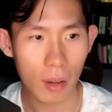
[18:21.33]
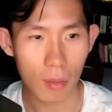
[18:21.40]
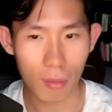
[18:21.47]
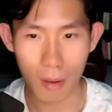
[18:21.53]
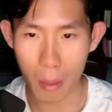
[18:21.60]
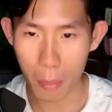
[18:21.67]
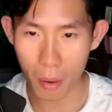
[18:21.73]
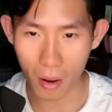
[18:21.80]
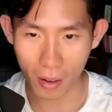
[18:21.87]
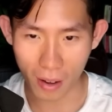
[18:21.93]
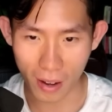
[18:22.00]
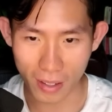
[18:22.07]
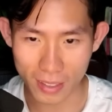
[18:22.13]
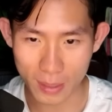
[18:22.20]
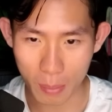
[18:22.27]
Remember,
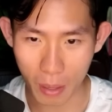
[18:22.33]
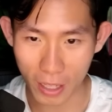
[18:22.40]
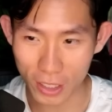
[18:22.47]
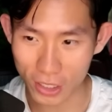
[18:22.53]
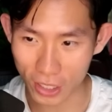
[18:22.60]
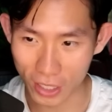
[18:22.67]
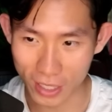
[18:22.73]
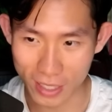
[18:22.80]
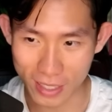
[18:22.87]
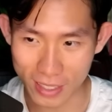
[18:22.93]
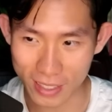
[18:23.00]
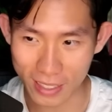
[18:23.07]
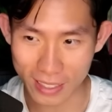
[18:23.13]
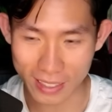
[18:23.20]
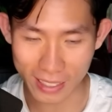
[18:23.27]
guys,
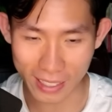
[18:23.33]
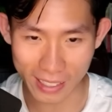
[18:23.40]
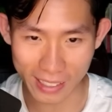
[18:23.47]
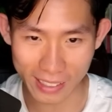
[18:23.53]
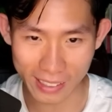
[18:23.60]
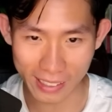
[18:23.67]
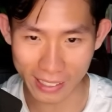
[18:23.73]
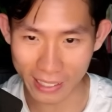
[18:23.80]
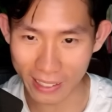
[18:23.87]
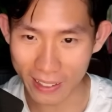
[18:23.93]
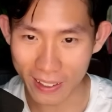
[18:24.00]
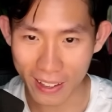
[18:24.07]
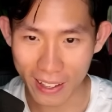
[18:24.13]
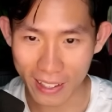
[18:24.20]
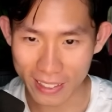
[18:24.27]
patience is key.
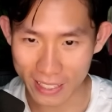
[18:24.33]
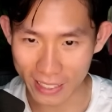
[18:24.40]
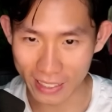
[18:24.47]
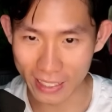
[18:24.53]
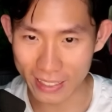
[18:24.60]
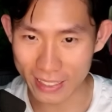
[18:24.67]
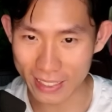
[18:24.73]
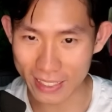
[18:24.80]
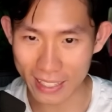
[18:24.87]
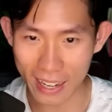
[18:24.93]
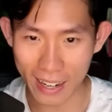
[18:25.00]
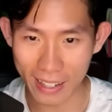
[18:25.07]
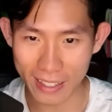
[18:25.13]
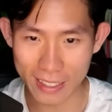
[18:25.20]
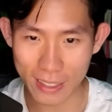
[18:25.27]
See, this
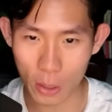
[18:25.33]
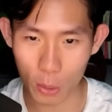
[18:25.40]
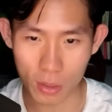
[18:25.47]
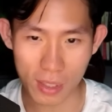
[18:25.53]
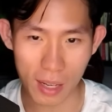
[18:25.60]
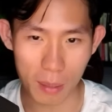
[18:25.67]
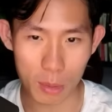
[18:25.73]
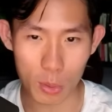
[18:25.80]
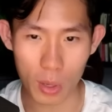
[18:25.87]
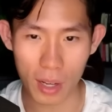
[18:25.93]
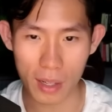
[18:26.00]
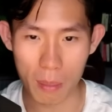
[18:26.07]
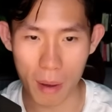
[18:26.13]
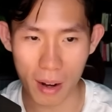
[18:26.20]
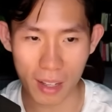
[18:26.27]
is those times where
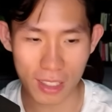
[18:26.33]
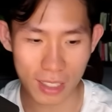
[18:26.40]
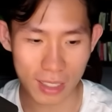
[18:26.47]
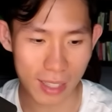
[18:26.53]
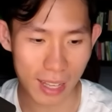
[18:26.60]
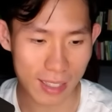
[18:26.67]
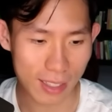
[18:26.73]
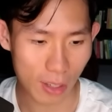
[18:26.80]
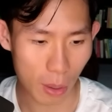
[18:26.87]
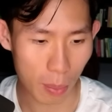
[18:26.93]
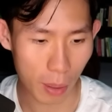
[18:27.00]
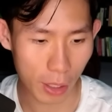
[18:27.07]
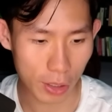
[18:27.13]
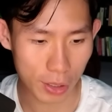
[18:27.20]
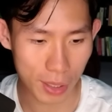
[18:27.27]
the market is just testing your
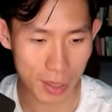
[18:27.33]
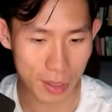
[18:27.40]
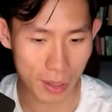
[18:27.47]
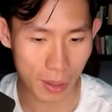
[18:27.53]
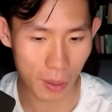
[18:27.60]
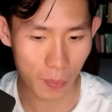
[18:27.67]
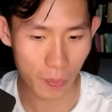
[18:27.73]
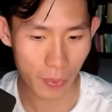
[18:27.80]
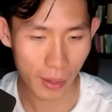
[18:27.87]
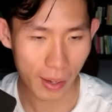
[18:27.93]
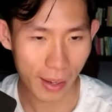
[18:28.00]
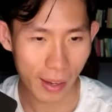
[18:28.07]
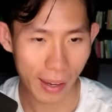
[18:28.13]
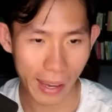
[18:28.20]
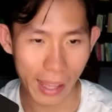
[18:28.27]
patience, you know.
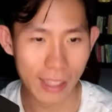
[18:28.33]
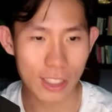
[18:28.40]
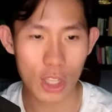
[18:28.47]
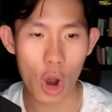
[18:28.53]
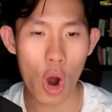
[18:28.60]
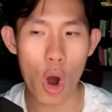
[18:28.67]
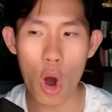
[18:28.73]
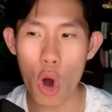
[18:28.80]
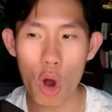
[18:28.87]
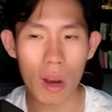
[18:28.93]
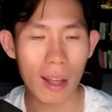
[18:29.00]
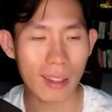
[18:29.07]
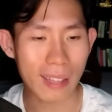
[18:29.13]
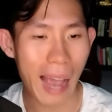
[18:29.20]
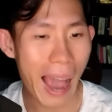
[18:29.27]
It's all
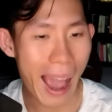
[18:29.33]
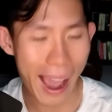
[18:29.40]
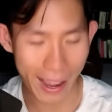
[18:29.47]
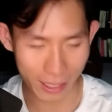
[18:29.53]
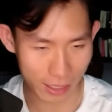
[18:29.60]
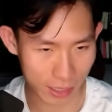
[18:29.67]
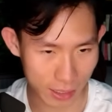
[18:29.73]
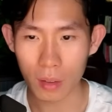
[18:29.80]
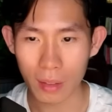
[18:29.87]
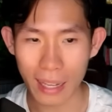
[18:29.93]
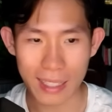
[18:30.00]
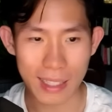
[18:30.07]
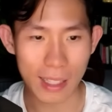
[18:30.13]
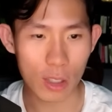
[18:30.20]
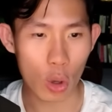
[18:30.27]
a test.
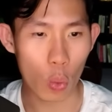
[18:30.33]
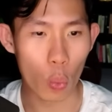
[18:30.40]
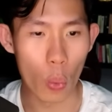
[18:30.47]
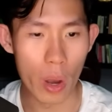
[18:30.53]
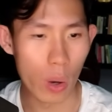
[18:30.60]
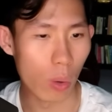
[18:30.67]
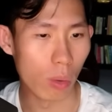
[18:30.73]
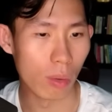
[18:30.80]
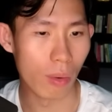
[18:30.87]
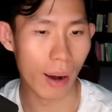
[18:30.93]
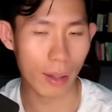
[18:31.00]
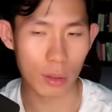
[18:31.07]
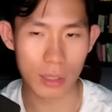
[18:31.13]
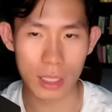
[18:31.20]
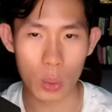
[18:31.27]
Testing your will,
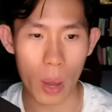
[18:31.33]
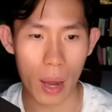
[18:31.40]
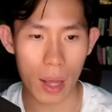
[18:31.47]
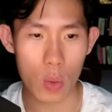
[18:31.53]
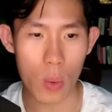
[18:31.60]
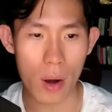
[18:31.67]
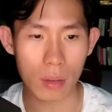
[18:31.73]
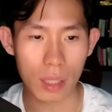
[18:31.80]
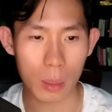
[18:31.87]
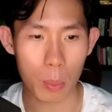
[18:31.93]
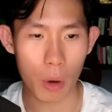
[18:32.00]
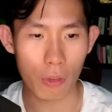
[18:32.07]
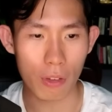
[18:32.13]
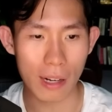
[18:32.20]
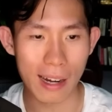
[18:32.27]
right? To see whether you want to take
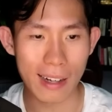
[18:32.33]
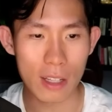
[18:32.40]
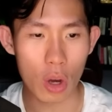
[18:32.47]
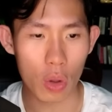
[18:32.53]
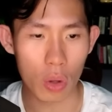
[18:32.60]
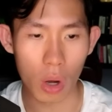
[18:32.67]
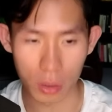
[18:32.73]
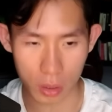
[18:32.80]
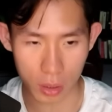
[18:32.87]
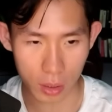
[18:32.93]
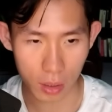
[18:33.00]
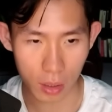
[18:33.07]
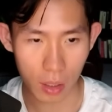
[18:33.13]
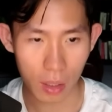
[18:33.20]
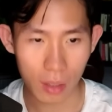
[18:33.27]
profit early or not.
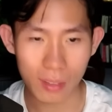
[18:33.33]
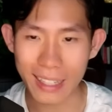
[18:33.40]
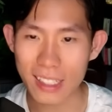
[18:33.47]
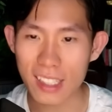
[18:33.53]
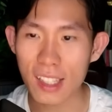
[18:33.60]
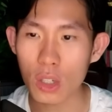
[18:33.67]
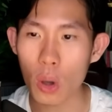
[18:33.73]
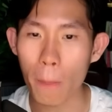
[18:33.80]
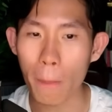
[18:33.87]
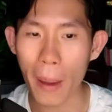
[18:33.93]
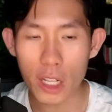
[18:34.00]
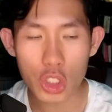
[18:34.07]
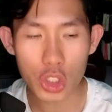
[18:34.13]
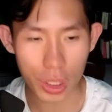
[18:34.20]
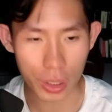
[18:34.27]
Testing your
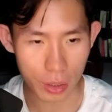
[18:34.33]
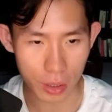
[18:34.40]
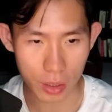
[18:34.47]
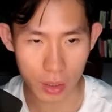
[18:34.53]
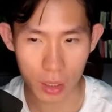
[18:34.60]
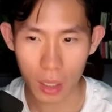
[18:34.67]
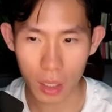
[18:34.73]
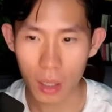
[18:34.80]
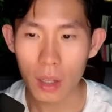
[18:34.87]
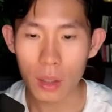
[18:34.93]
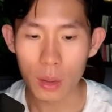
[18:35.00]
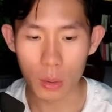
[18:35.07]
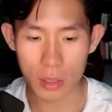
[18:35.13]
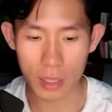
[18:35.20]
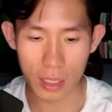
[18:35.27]
patience
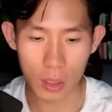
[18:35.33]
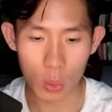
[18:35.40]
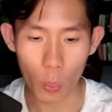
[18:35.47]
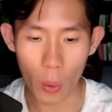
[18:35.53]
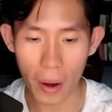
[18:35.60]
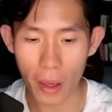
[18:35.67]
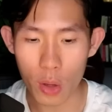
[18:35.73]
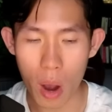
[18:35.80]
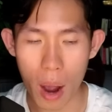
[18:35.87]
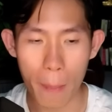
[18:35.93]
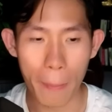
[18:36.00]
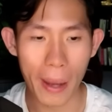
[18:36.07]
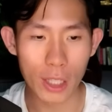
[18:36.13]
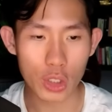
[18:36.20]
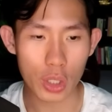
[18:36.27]
to see whether you are
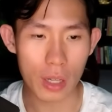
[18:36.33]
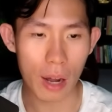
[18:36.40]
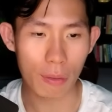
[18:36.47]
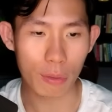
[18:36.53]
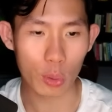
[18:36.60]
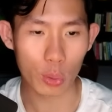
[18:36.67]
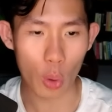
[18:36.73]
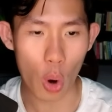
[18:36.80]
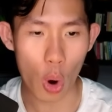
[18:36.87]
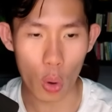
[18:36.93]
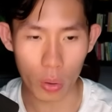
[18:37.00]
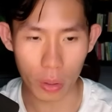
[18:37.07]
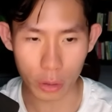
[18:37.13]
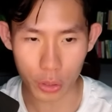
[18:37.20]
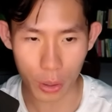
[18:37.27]
patient enough to
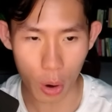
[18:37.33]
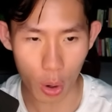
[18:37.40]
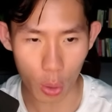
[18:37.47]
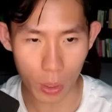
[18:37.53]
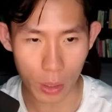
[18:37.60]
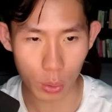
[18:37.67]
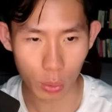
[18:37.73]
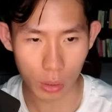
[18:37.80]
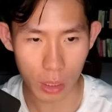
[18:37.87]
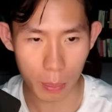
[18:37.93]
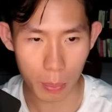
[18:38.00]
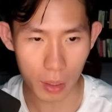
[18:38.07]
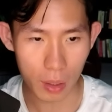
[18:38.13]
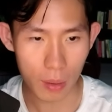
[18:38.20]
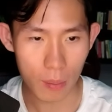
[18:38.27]
hold the trade all the way to
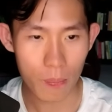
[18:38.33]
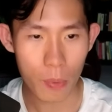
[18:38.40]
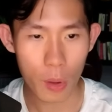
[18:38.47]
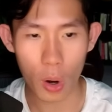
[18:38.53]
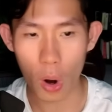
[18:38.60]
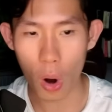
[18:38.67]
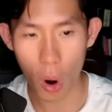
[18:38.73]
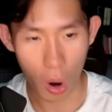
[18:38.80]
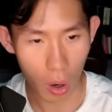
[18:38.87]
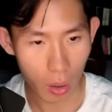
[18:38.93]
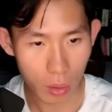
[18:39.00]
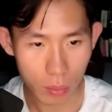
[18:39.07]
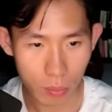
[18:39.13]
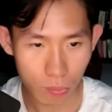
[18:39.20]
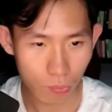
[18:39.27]
TP
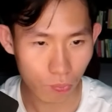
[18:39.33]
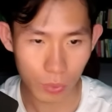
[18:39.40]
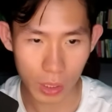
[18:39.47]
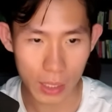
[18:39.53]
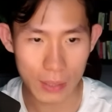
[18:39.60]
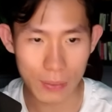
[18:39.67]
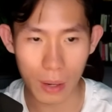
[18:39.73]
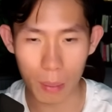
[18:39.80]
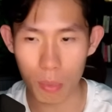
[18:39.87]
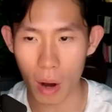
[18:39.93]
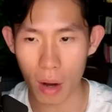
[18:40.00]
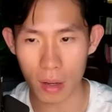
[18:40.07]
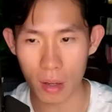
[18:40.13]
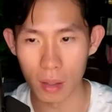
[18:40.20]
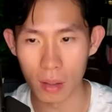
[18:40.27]
or give up
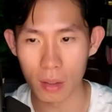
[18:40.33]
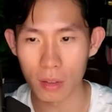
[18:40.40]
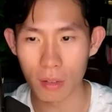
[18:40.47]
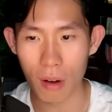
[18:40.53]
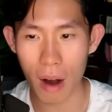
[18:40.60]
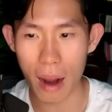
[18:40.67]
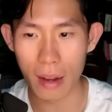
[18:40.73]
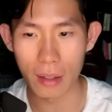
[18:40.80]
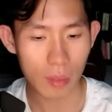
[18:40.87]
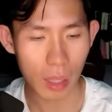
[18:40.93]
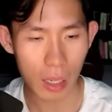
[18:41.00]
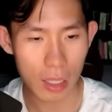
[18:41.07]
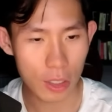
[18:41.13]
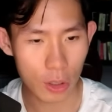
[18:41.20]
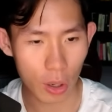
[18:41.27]
right here, right?
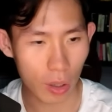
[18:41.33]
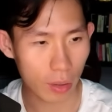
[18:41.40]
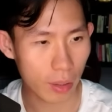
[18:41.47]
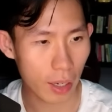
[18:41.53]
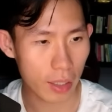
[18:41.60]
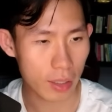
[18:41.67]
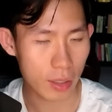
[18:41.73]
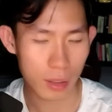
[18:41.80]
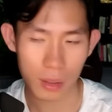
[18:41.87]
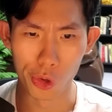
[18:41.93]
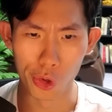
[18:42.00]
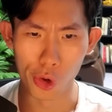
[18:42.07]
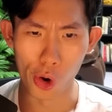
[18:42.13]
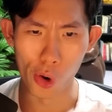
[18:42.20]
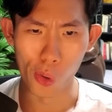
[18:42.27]
It's all the test.
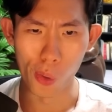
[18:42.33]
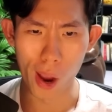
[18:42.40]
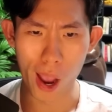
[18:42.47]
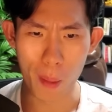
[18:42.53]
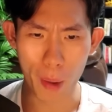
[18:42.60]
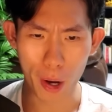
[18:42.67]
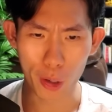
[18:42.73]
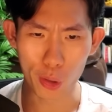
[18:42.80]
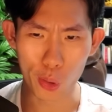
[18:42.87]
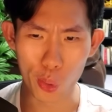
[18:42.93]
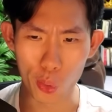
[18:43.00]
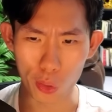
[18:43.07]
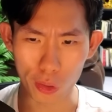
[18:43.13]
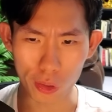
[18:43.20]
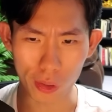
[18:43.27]
Yo, am I
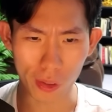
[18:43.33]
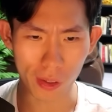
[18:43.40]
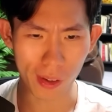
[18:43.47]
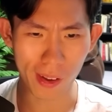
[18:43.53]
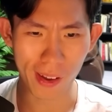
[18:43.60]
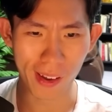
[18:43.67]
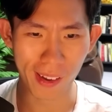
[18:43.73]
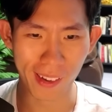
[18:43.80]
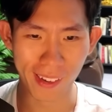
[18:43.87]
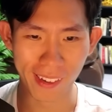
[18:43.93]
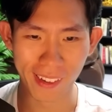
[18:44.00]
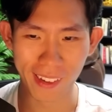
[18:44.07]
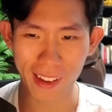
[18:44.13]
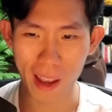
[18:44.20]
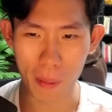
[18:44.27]
cooked?
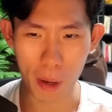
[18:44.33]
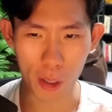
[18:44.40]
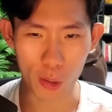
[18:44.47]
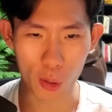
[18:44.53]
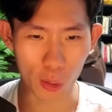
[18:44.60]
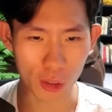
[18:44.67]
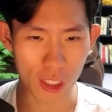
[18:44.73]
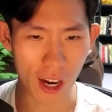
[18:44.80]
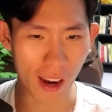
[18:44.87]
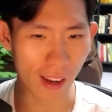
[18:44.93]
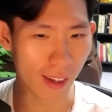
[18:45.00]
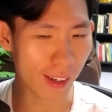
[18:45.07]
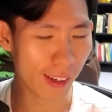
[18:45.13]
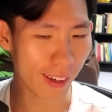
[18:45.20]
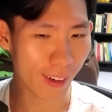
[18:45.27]
Am I cooked, chat?
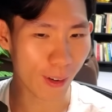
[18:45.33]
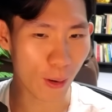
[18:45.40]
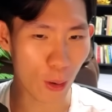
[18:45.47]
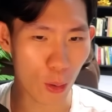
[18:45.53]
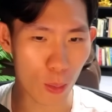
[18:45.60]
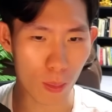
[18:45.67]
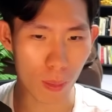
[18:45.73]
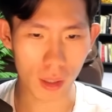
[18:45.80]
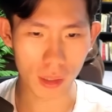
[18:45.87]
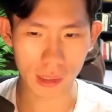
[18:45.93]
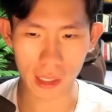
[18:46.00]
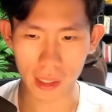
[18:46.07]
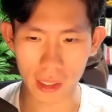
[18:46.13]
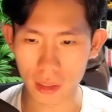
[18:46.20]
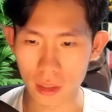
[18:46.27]
Oh my
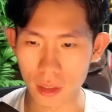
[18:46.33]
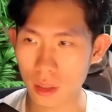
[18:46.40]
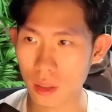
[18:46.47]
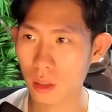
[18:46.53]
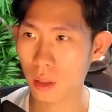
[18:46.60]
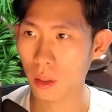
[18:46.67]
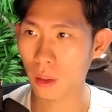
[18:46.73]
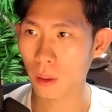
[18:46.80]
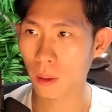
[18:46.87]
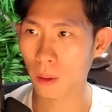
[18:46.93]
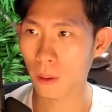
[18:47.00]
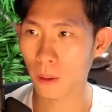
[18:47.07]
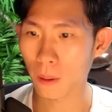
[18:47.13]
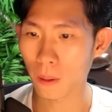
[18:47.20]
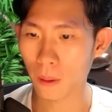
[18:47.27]
days.
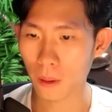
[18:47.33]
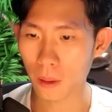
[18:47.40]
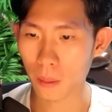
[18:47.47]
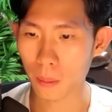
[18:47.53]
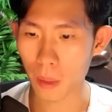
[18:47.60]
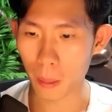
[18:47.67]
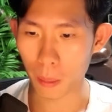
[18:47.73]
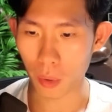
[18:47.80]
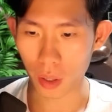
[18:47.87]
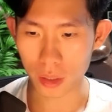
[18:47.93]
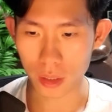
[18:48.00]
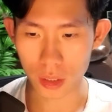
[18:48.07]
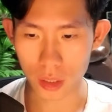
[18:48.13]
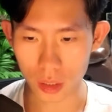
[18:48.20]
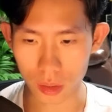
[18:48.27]
Man,
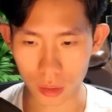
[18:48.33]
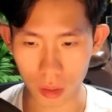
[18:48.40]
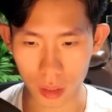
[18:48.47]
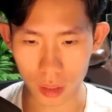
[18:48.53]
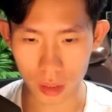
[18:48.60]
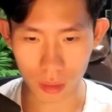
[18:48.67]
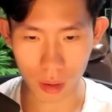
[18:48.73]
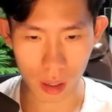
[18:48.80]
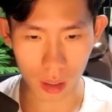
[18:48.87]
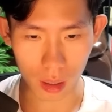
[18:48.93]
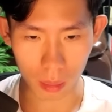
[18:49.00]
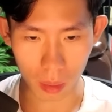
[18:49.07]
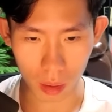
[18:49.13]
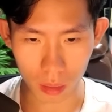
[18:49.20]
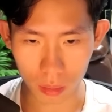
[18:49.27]
price is just crazy right now,
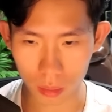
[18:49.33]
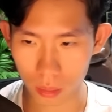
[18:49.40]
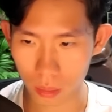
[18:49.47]
bro.